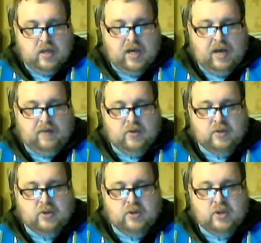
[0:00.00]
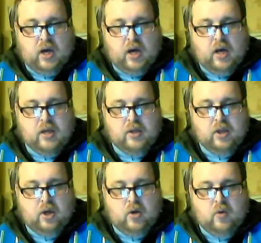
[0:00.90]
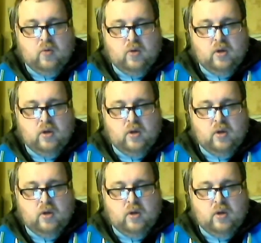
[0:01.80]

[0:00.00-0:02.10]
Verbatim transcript: After searching high and low